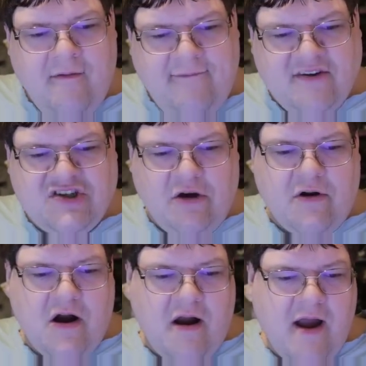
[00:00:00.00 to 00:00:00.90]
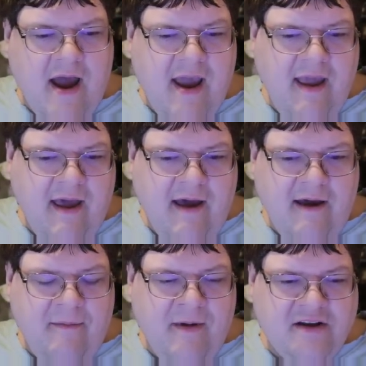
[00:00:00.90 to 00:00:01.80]
fish sonar. I
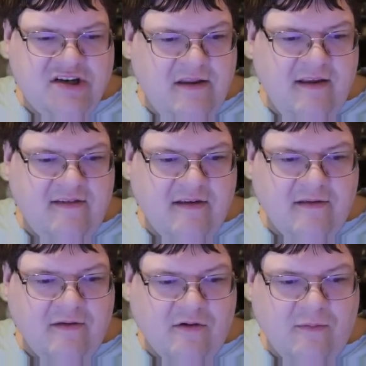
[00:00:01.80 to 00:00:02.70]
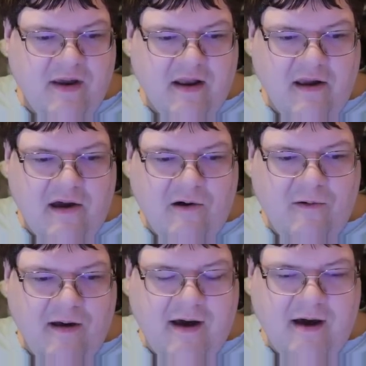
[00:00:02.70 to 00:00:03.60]
uh, mentioned this a little bit ago.
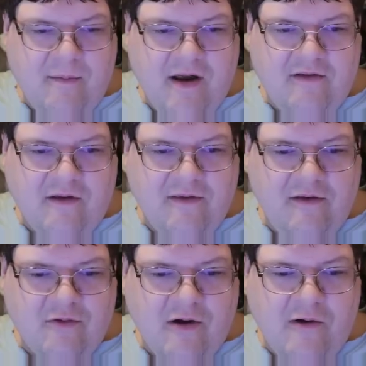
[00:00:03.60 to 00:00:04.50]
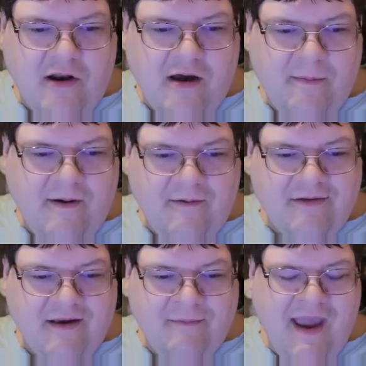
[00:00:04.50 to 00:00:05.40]
Um, I saw these were going up. I
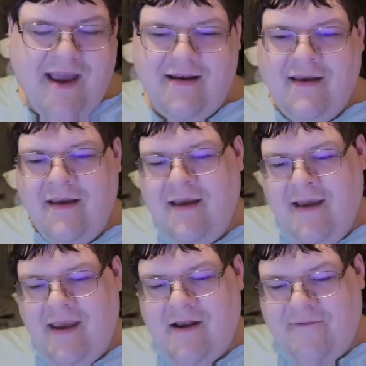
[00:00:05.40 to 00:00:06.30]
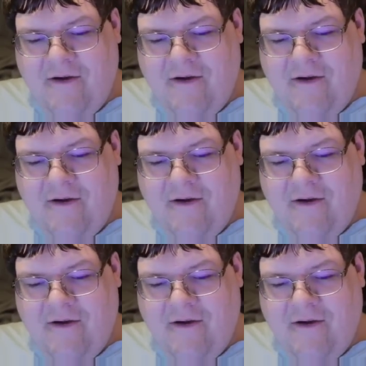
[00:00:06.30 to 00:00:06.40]
was like, man, you know,